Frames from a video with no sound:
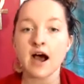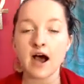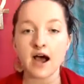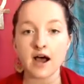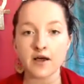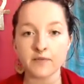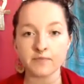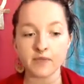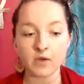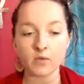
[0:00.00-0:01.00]

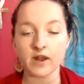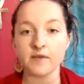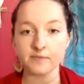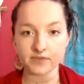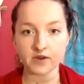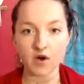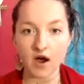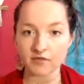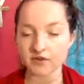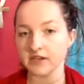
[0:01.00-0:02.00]
and what I'm,
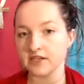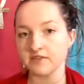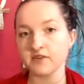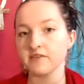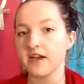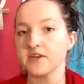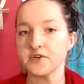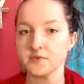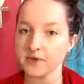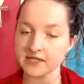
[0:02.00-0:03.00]
offering different
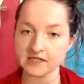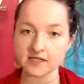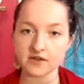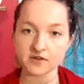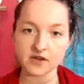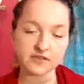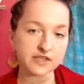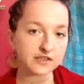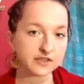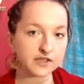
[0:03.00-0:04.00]
vantage points of
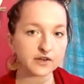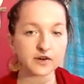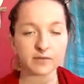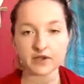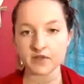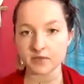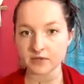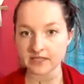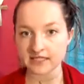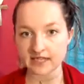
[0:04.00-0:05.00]
healing or being on the
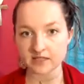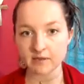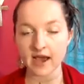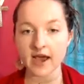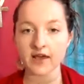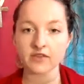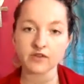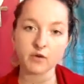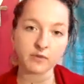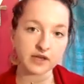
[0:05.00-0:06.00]
priestess path,
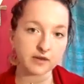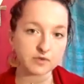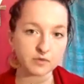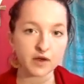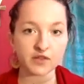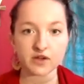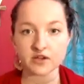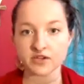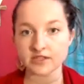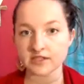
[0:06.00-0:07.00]
opening up to wealth
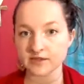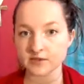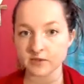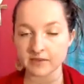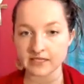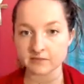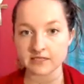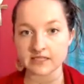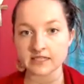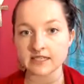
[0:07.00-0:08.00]
consciousness, soul-based
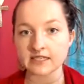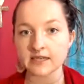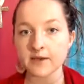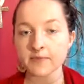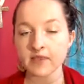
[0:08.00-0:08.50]
business.